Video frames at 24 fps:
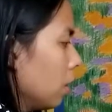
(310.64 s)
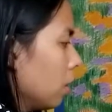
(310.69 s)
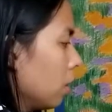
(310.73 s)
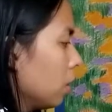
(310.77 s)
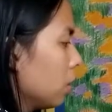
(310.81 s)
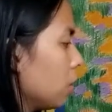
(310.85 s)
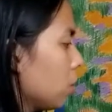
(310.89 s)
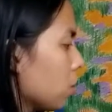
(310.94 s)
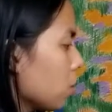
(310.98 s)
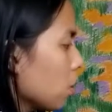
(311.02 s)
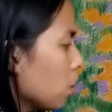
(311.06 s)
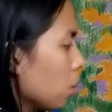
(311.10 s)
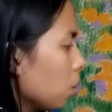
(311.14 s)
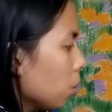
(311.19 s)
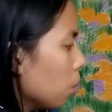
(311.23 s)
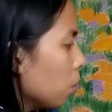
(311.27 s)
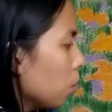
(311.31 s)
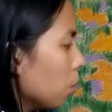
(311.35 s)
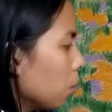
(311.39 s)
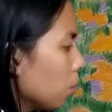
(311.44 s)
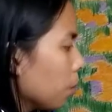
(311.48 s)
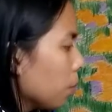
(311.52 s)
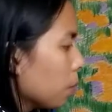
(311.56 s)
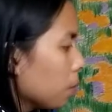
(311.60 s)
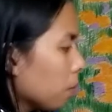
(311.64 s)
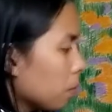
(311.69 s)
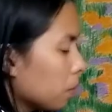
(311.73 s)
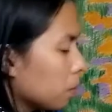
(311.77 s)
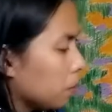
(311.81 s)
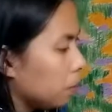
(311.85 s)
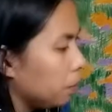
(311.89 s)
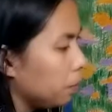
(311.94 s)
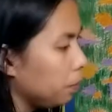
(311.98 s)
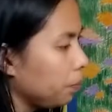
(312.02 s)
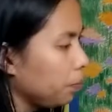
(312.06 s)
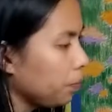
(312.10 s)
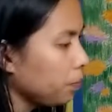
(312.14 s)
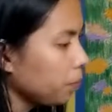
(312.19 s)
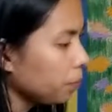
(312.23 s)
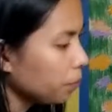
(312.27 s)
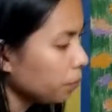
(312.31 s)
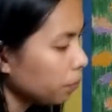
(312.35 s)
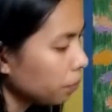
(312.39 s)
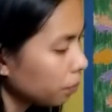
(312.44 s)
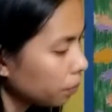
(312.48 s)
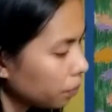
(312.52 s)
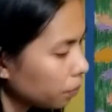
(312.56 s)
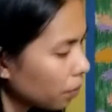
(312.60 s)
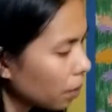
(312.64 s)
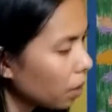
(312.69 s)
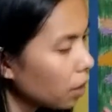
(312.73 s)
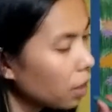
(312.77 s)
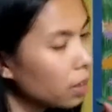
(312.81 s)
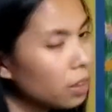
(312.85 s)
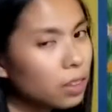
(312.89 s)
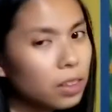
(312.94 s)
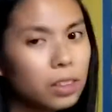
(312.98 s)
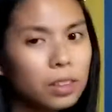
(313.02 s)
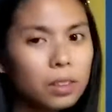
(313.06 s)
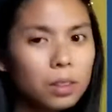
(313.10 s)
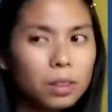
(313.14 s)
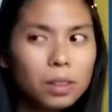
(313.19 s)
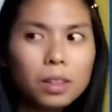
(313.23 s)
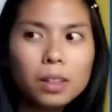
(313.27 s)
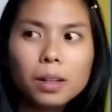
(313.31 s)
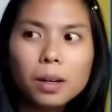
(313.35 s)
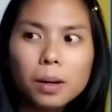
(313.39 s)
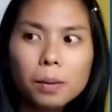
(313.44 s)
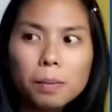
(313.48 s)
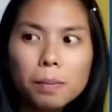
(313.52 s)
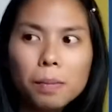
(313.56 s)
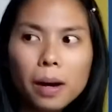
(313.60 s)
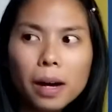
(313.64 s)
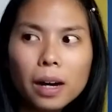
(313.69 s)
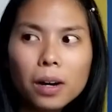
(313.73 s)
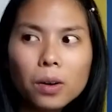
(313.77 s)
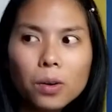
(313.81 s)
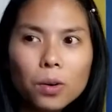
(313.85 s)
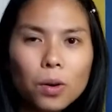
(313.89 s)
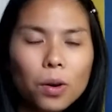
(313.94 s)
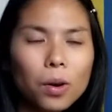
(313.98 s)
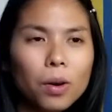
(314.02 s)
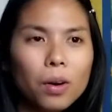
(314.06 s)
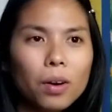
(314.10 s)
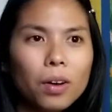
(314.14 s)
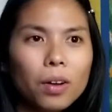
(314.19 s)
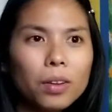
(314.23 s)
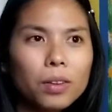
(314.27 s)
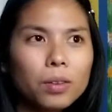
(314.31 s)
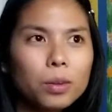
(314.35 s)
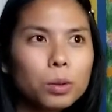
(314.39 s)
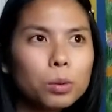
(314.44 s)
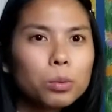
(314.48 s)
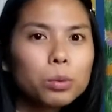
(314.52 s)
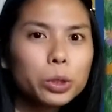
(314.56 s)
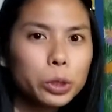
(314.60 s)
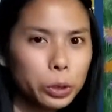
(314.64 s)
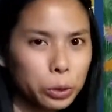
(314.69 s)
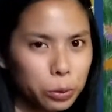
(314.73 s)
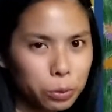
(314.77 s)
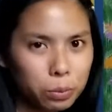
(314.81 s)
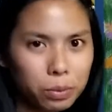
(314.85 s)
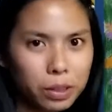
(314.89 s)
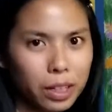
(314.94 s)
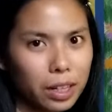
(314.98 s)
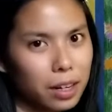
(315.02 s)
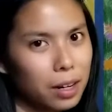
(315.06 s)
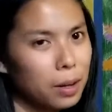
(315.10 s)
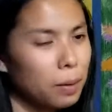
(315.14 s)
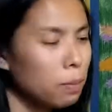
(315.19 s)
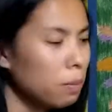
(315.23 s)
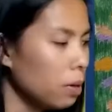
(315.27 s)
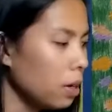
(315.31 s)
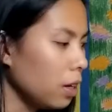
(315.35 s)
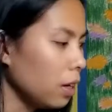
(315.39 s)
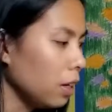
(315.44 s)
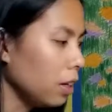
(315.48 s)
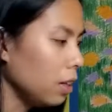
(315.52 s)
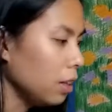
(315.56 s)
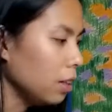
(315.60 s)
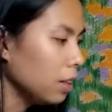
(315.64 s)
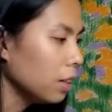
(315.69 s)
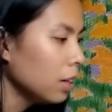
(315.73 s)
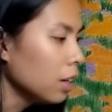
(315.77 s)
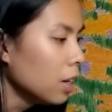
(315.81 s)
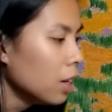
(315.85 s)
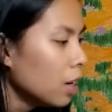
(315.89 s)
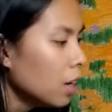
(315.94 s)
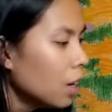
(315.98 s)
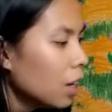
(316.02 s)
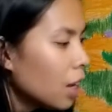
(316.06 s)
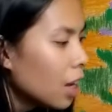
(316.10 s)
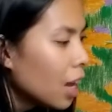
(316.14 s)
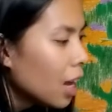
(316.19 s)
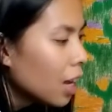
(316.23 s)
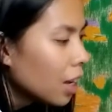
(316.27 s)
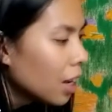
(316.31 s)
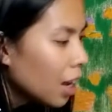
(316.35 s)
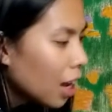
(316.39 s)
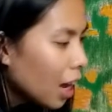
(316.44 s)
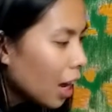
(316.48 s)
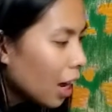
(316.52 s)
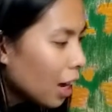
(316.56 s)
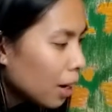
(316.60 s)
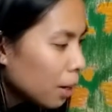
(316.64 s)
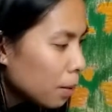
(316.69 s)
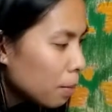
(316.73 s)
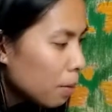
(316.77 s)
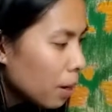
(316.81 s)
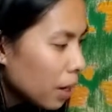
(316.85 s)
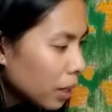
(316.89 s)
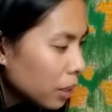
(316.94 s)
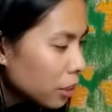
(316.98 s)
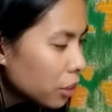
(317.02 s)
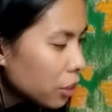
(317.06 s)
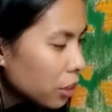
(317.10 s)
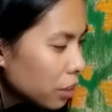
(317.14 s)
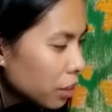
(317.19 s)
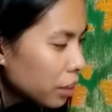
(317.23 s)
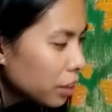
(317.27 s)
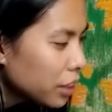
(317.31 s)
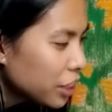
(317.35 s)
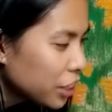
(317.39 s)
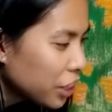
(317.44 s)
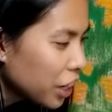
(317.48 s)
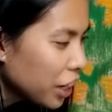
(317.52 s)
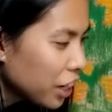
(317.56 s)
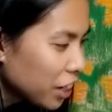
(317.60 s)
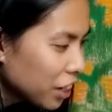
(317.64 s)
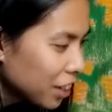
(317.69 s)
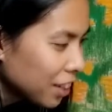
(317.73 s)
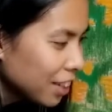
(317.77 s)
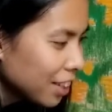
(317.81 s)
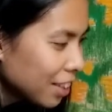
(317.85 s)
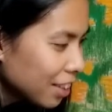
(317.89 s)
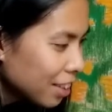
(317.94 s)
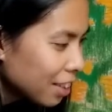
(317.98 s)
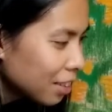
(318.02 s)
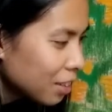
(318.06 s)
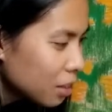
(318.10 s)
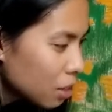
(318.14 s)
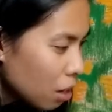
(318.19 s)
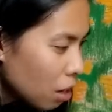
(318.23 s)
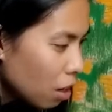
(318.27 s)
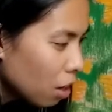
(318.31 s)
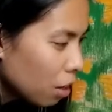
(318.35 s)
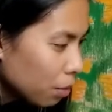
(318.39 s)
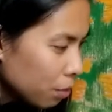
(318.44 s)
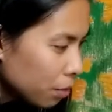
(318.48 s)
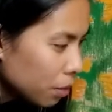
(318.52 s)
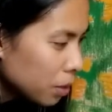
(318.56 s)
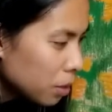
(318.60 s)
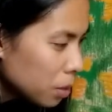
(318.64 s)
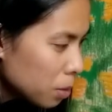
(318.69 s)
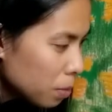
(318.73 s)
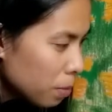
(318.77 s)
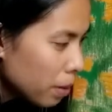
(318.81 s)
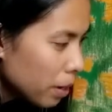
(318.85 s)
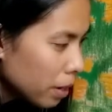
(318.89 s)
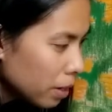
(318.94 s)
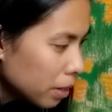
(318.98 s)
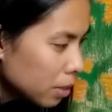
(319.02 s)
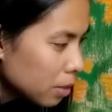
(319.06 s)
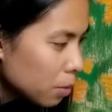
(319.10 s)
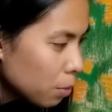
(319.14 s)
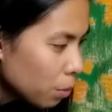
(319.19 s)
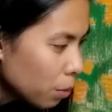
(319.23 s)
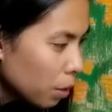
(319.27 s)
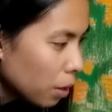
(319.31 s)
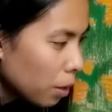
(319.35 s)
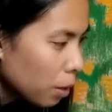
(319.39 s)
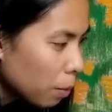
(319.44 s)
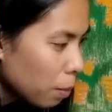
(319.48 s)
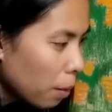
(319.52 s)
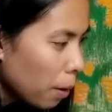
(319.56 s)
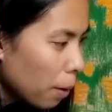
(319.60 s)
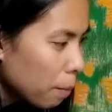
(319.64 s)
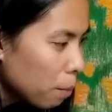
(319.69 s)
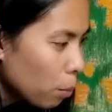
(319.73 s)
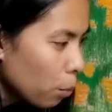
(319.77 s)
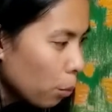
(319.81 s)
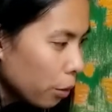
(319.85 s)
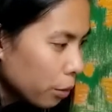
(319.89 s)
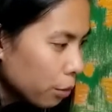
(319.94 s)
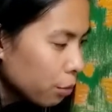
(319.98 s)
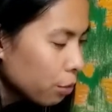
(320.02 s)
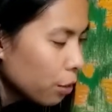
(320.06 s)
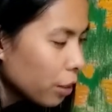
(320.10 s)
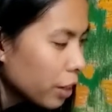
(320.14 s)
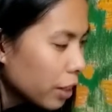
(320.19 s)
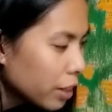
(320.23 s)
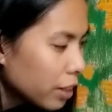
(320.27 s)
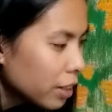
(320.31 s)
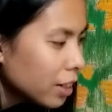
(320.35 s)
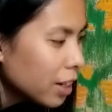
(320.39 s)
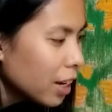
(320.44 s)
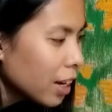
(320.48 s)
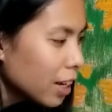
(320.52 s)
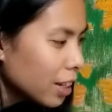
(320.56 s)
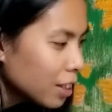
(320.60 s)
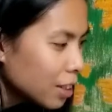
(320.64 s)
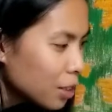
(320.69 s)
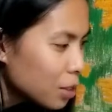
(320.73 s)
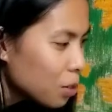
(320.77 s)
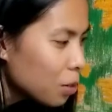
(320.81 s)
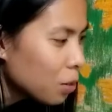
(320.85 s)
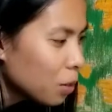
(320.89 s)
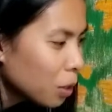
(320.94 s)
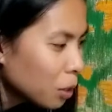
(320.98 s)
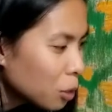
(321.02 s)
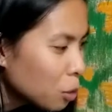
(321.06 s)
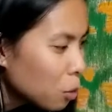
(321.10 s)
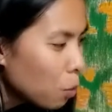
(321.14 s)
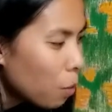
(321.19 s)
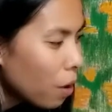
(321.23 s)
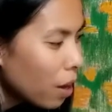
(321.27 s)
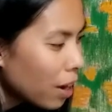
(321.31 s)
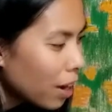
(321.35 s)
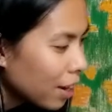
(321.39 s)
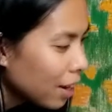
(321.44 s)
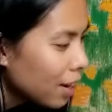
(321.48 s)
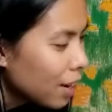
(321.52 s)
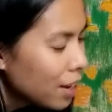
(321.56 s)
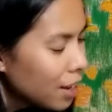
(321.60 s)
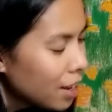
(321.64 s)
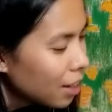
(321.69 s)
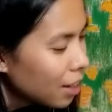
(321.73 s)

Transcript: So, a little about the room that I'm in. I'm actually sharing this office space with my boyfriend, and so that's why